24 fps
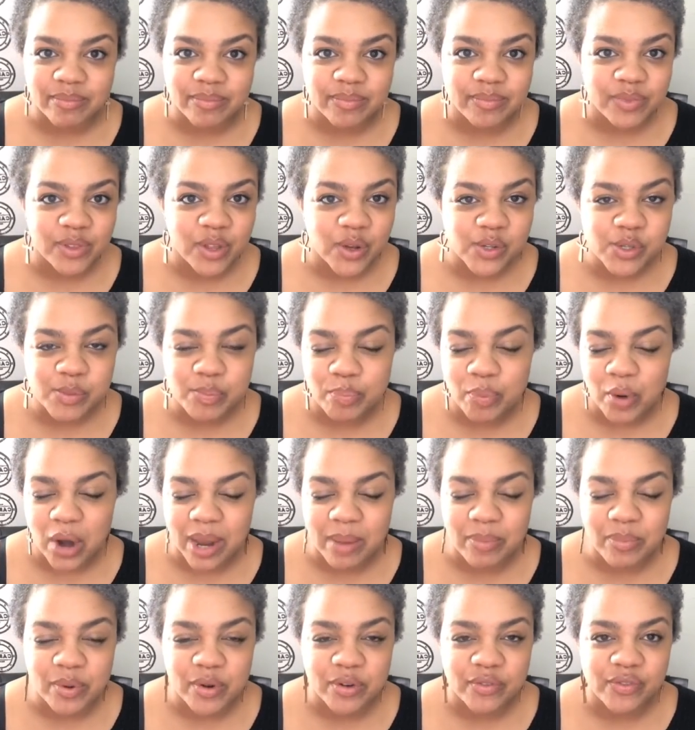those
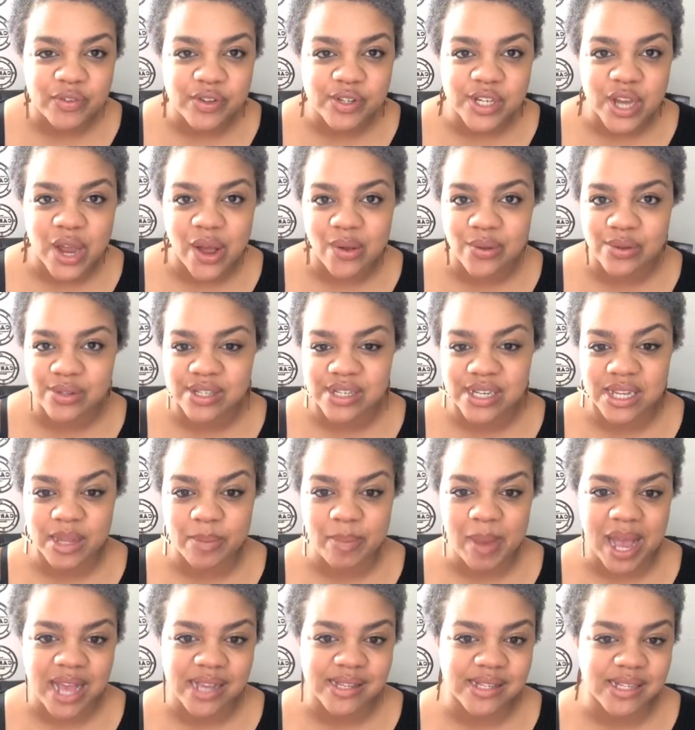bright, beautiful tones to the
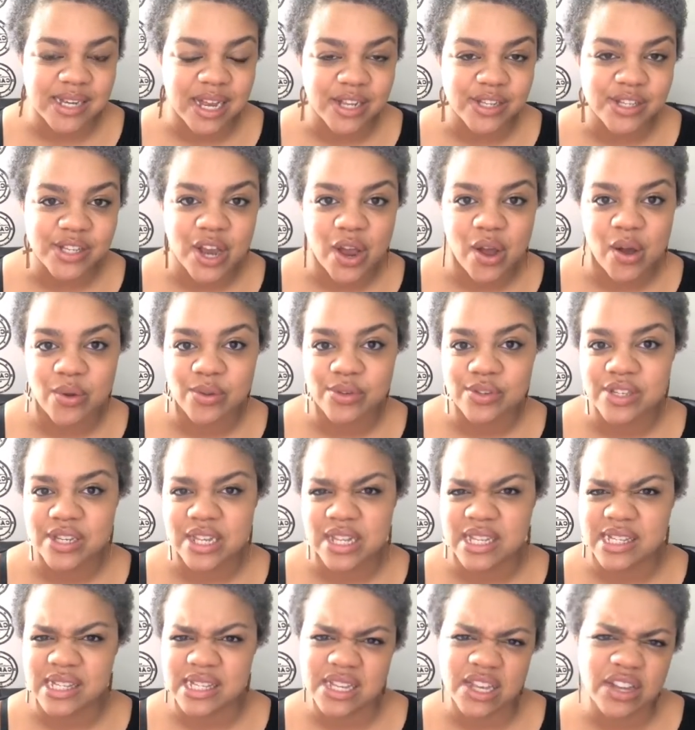pastel tones, to
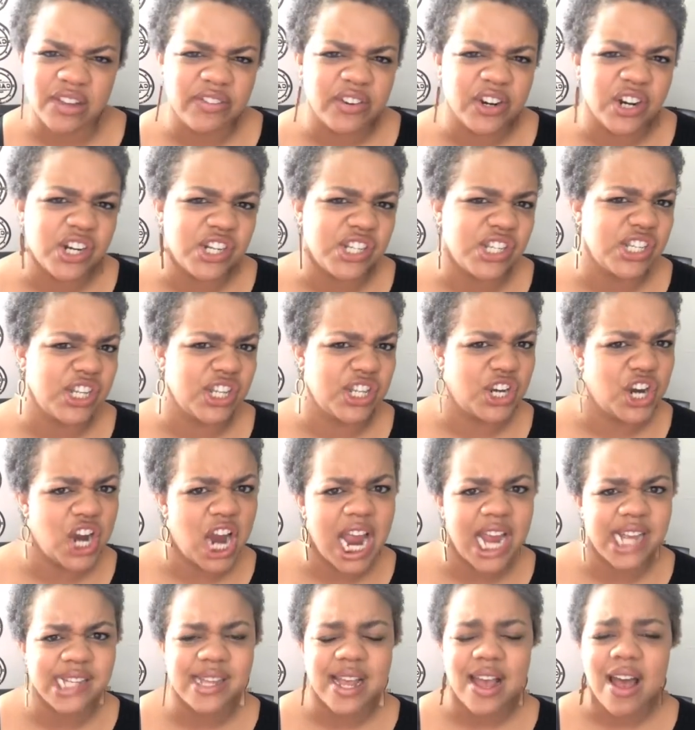the silvers, to the
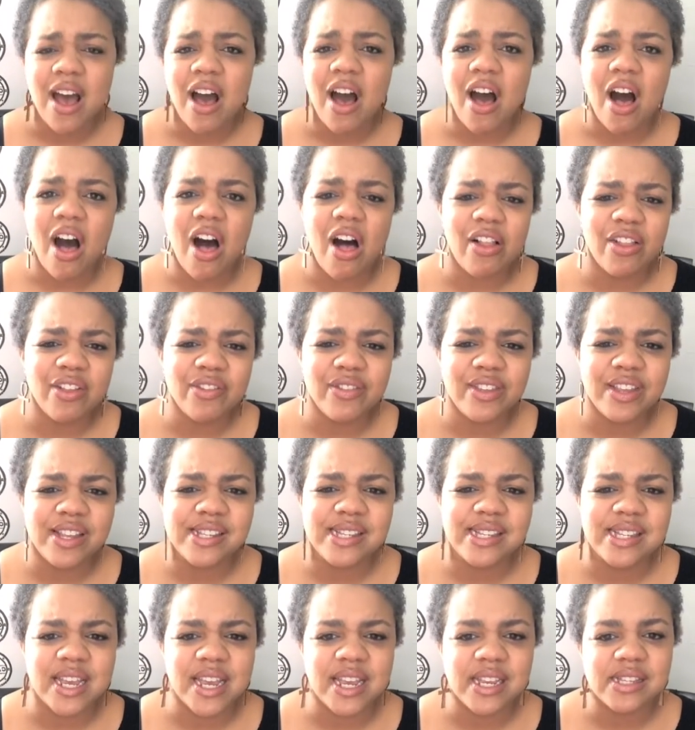grays, all of
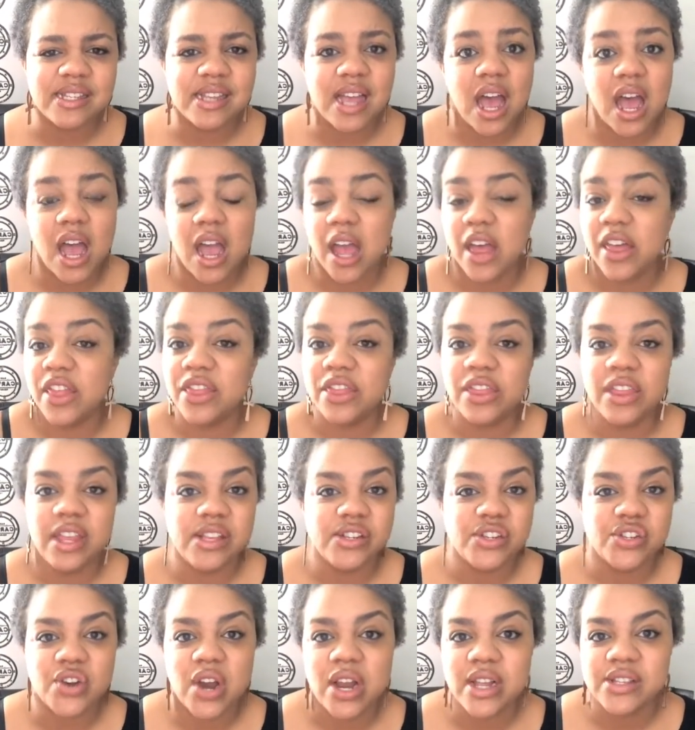these things,
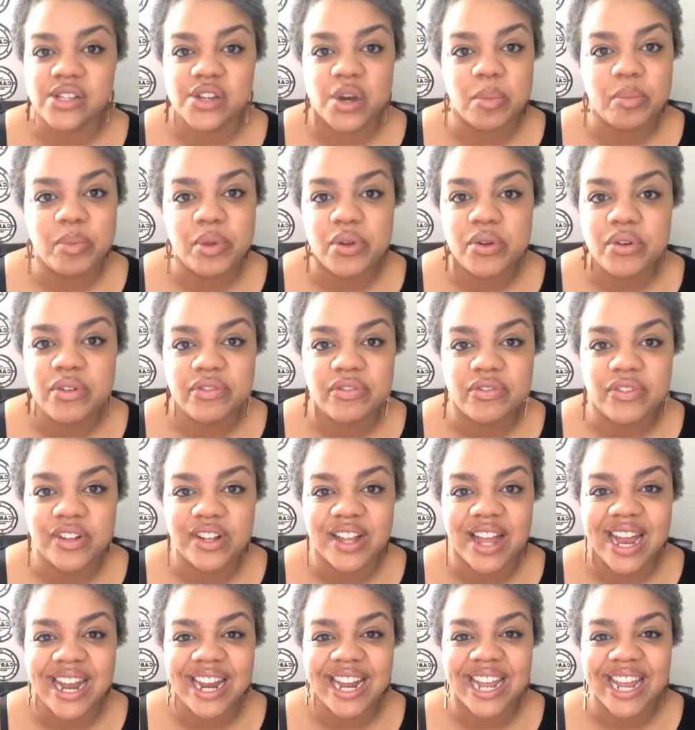these trends are
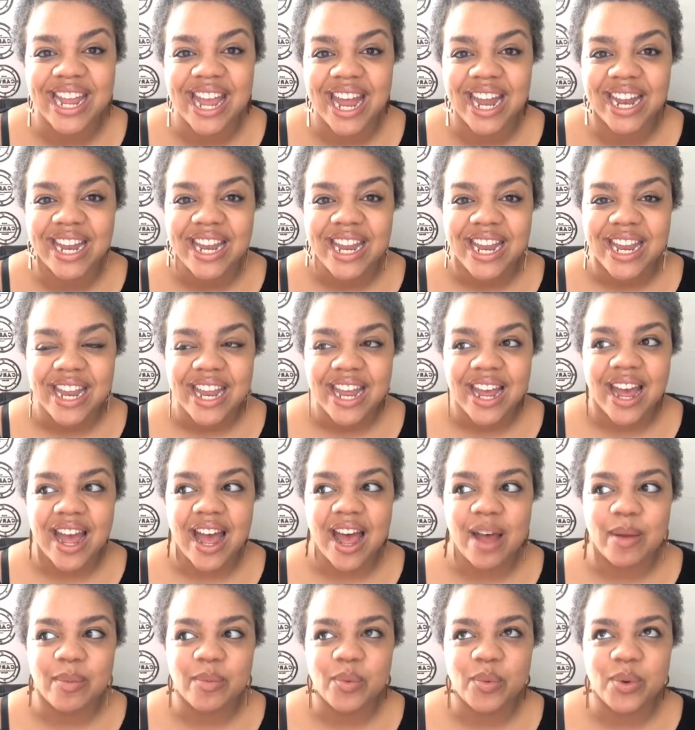beautiful. And again,
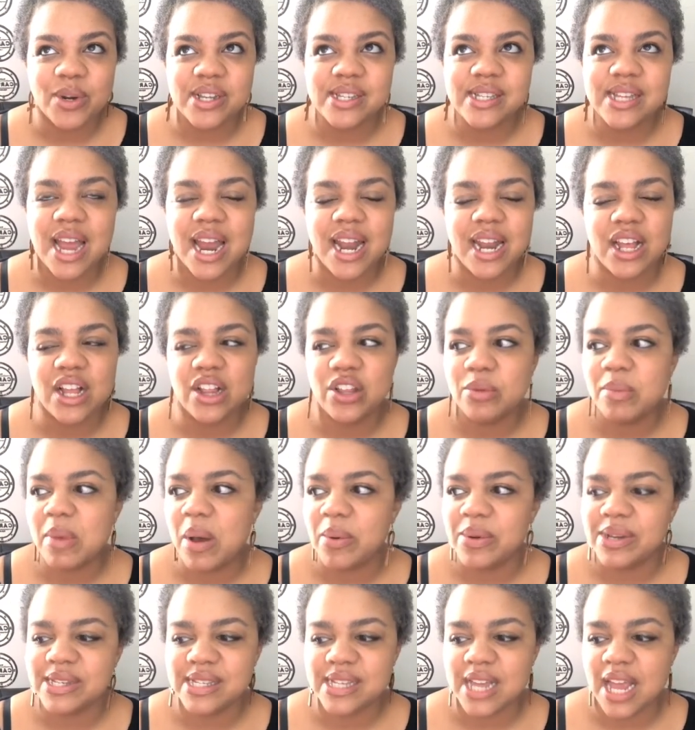what does Heidi Klum
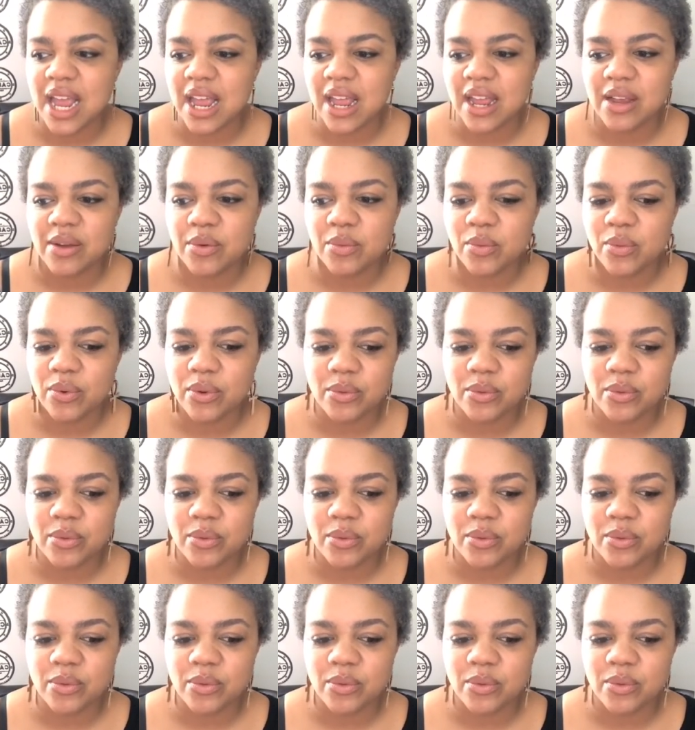always say?